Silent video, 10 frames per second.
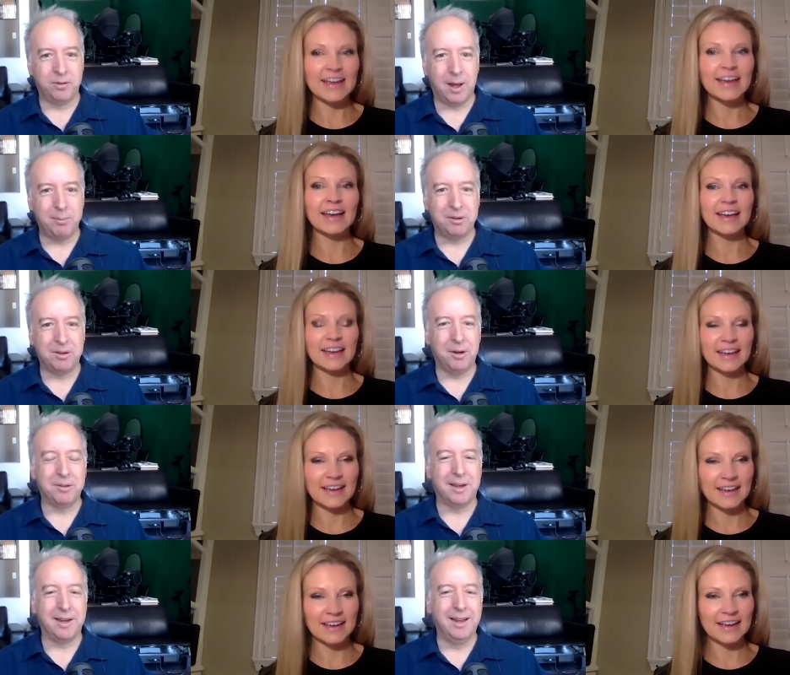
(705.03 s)
Speaker 1: episodes.
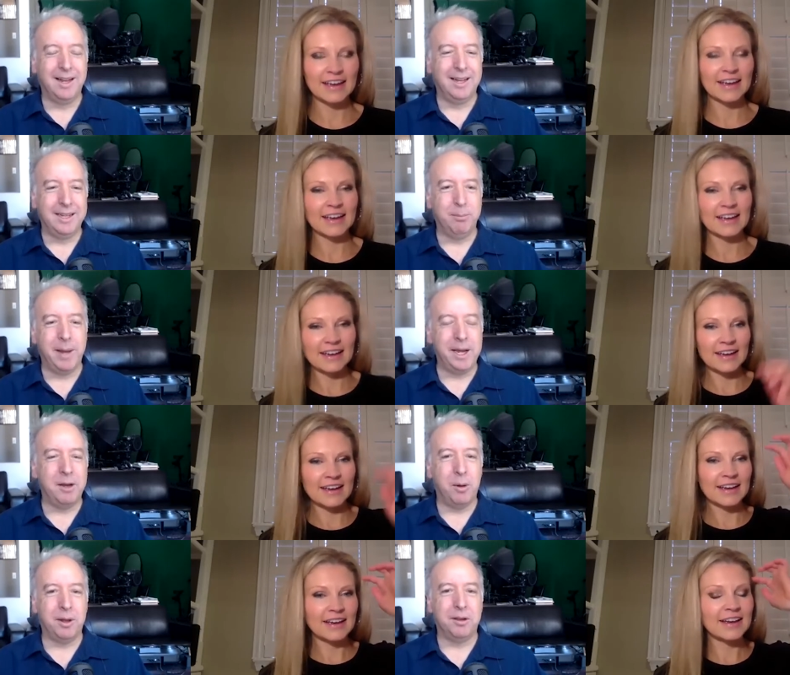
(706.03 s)
And you may
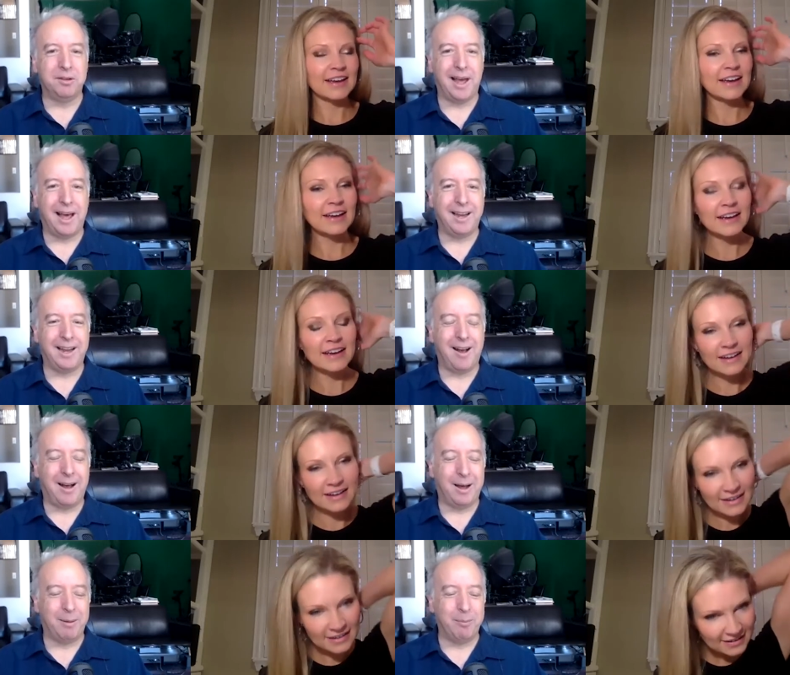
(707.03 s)
notice that
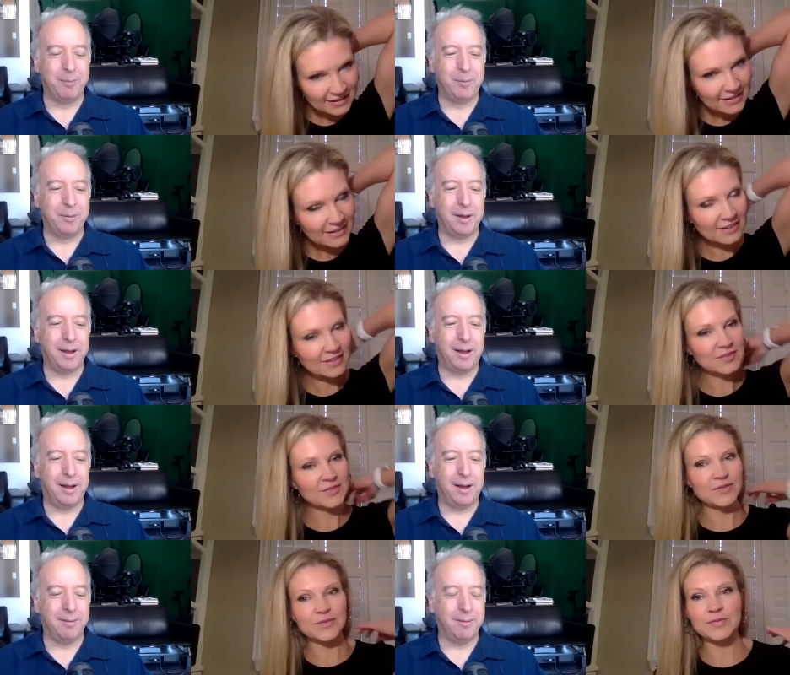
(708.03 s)
um,
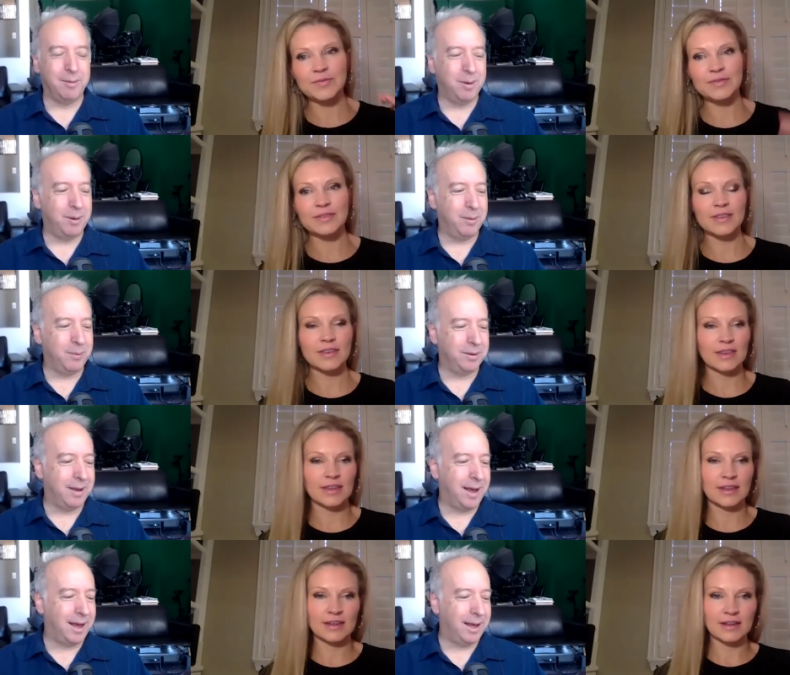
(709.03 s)
um was
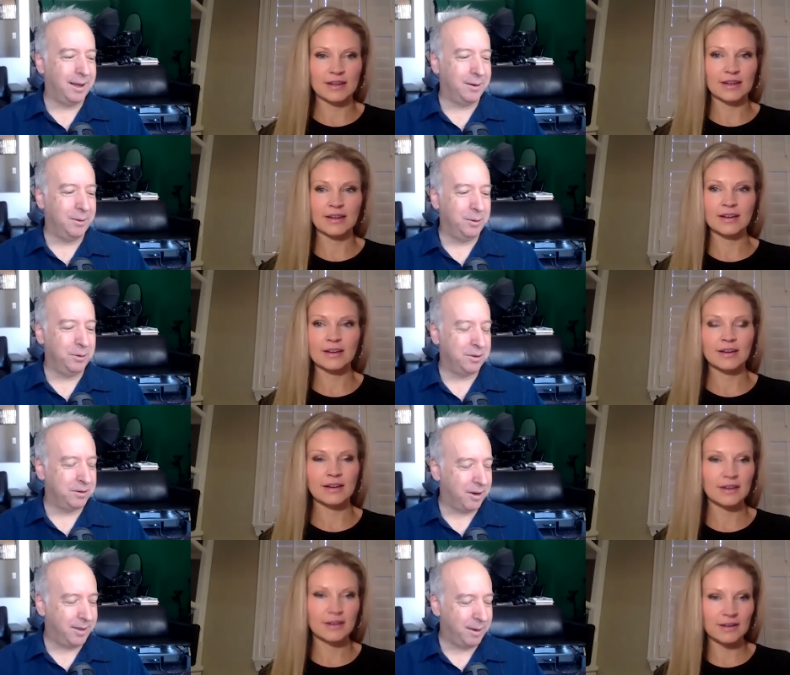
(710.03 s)
uh who's the
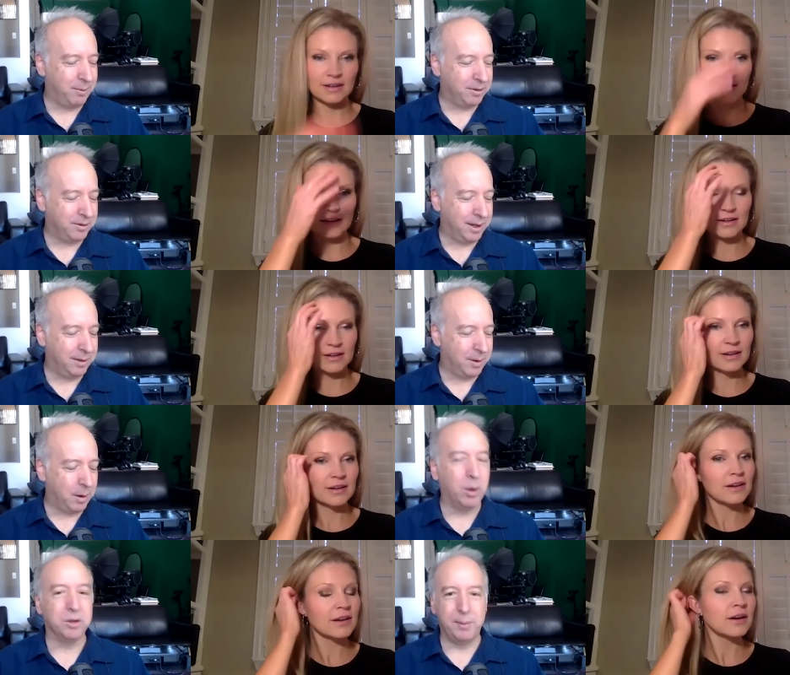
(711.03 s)
star of that was his name uh,
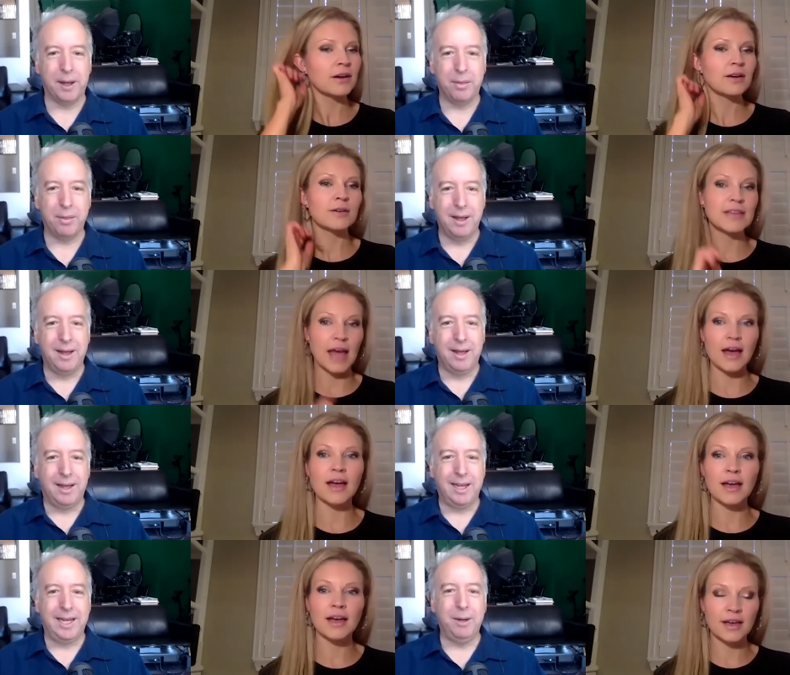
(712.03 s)
will smith yeah
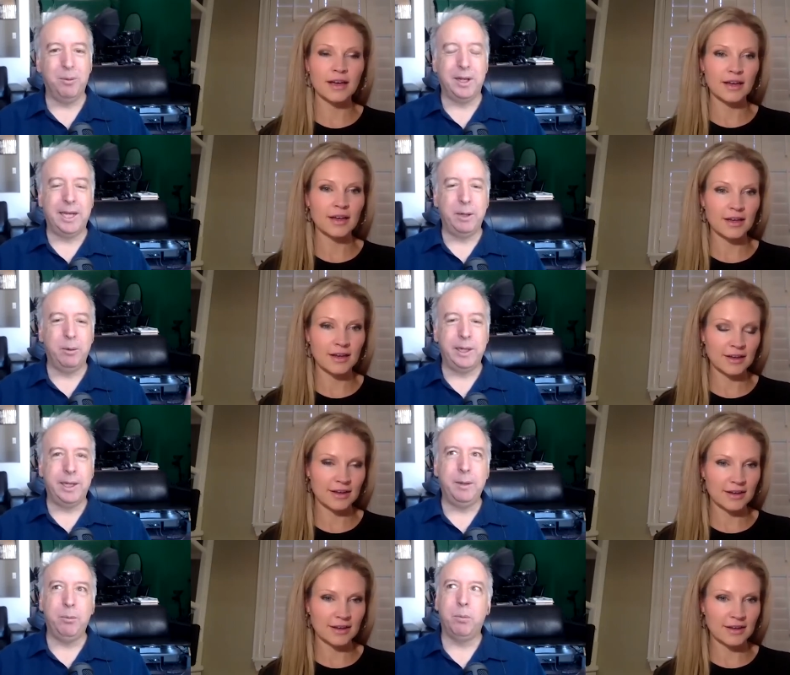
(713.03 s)
he would he
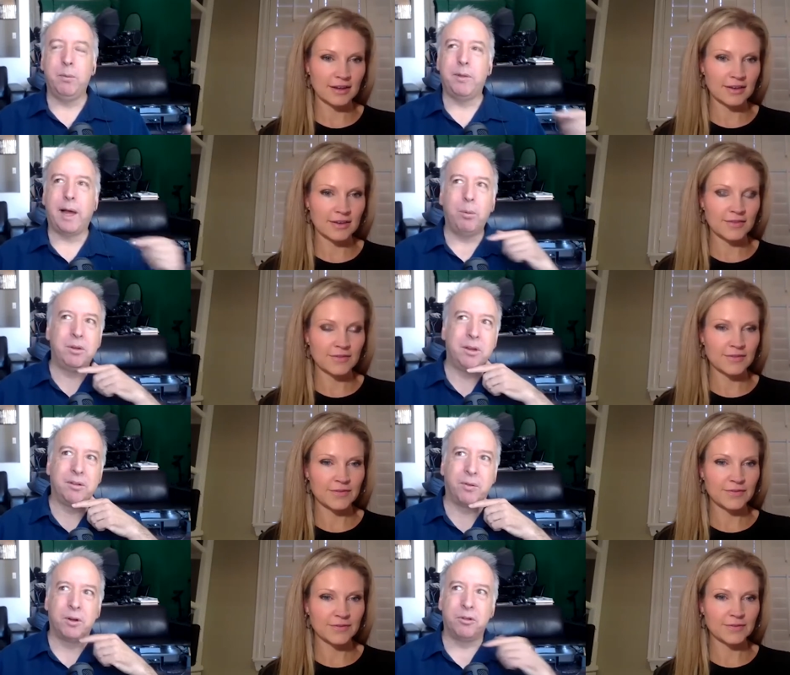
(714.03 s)
he that was his
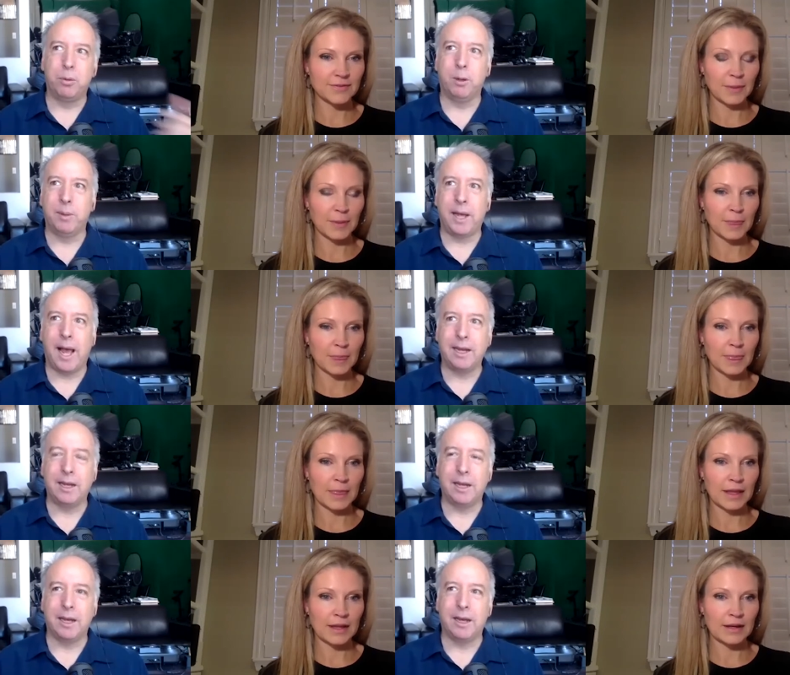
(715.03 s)
first real big acting
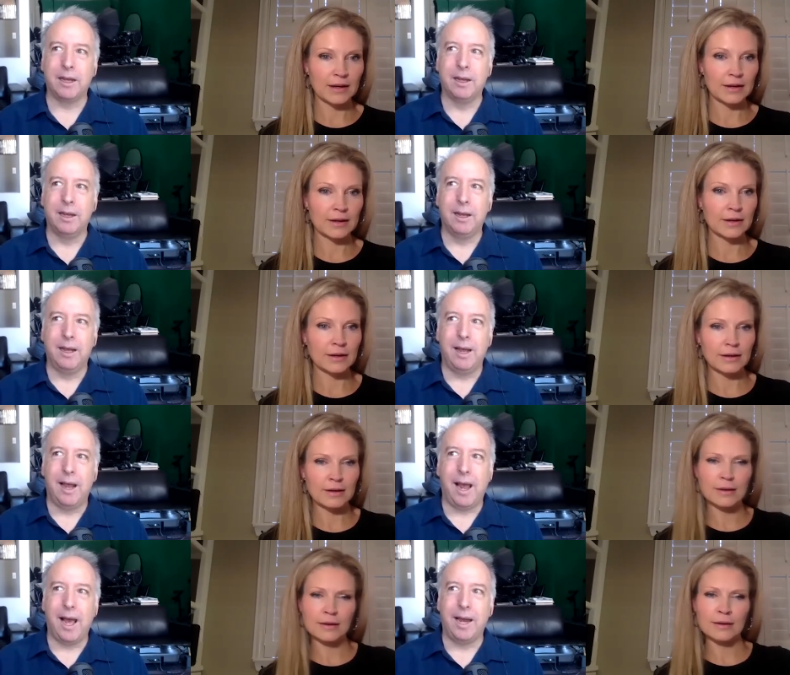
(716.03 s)
gig
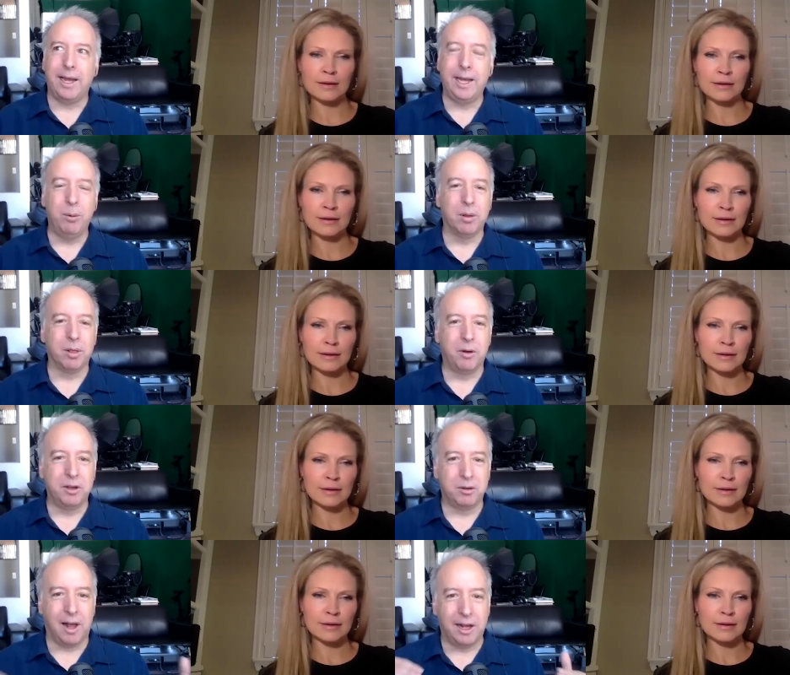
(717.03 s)
and he would learn his
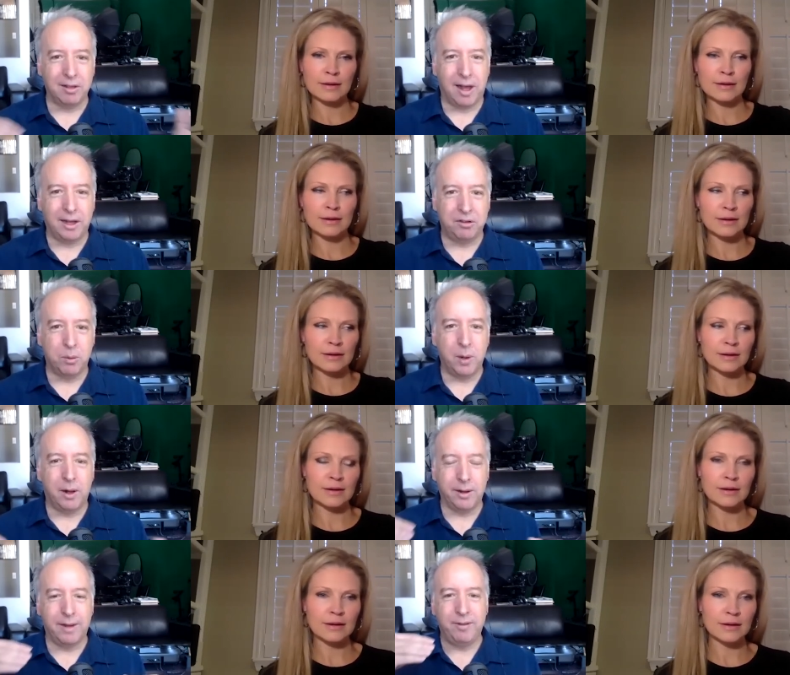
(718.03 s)
li- lines so
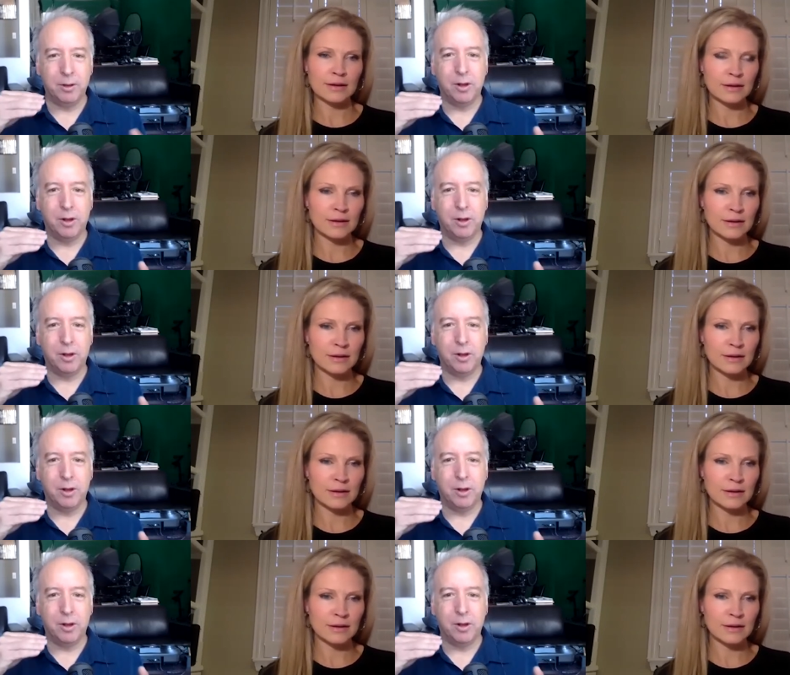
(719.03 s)
well. If you look